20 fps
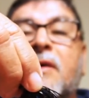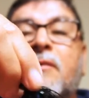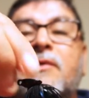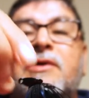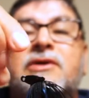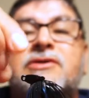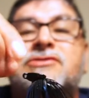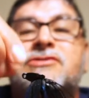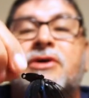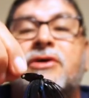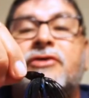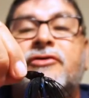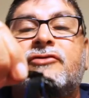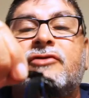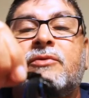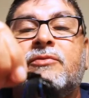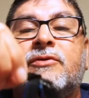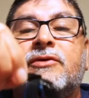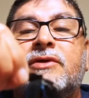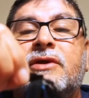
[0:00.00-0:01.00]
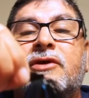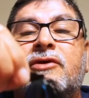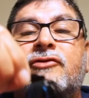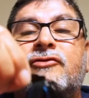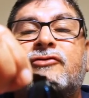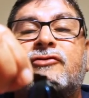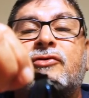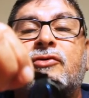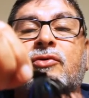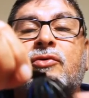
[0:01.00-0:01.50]
I want to show you something that is
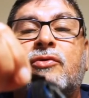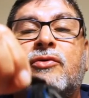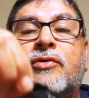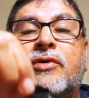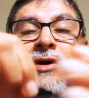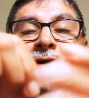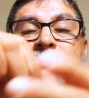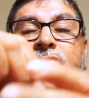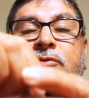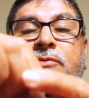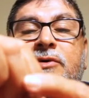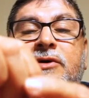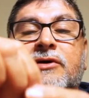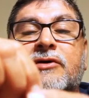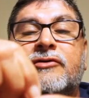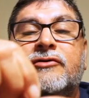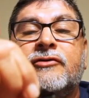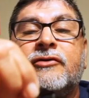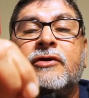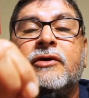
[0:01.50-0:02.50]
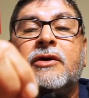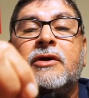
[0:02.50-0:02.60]
so crazy, because